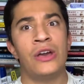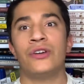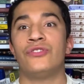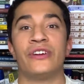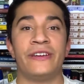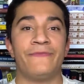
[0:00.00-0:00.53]

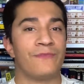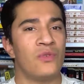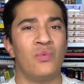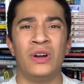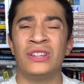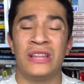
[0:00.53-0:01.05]
Great.
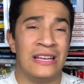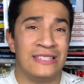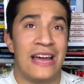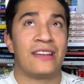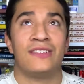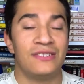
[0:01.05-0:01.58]
What
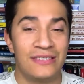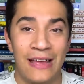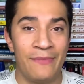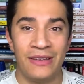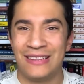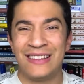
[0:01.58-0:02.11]
exactly does that
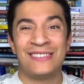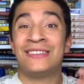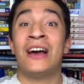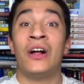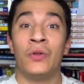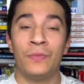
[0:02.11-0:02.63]
mean? That doesn't
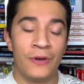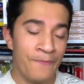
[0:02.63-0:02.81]
help.